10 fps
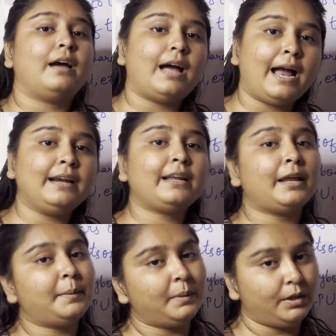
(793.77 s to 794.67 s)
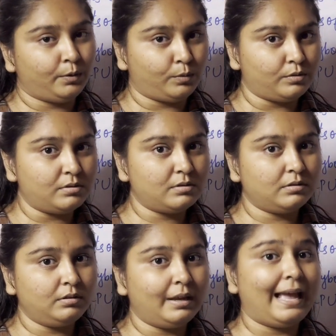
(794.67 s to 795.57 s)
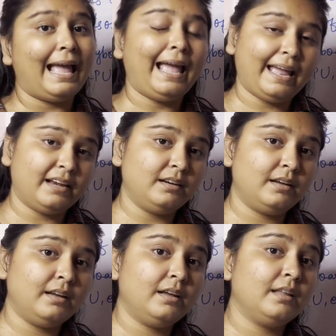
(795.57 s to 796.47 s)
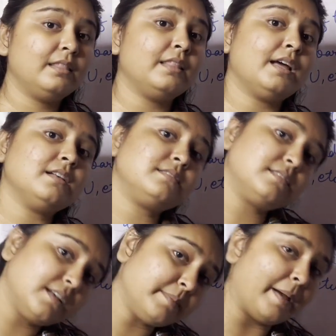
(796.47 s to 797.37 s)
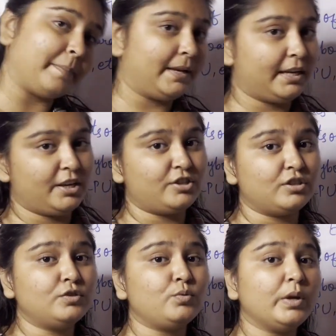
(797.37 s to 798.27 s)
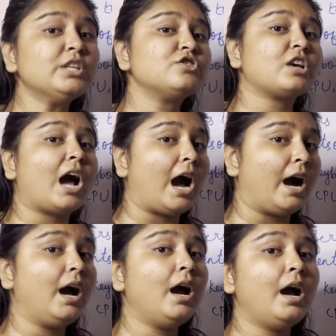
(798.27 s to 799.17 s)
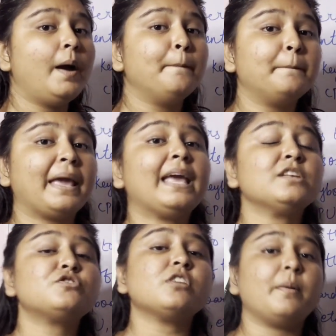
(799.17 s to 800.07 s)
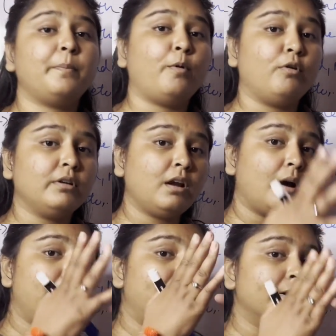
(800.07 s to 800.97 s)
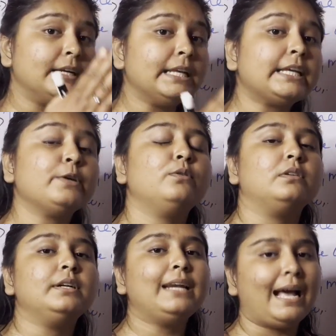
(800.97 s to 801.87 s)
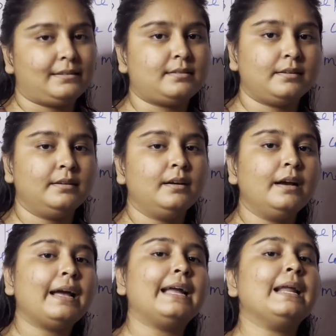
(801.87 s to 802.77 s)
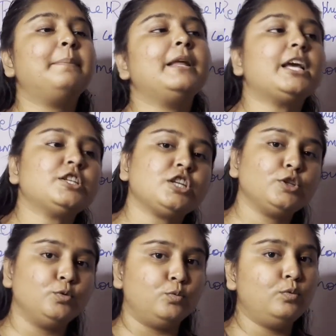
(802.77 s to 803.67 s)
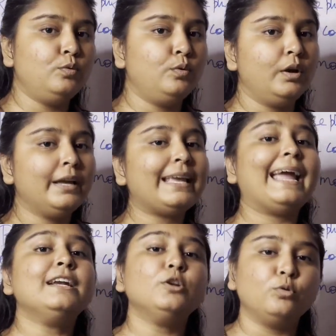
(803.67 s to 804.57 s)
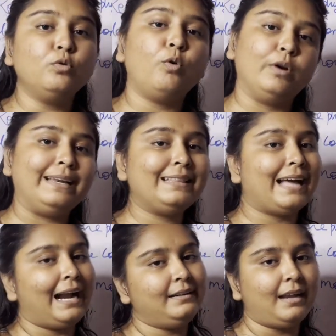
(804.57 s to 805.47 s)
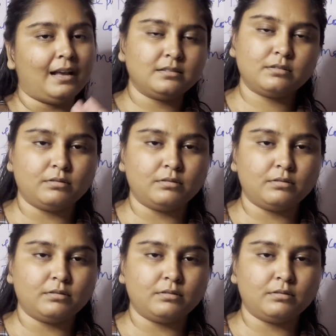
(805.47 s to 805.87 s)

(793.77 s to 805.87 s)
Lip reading: and can be used, and there are some applications which are based upon a particular task. An application can do only that task.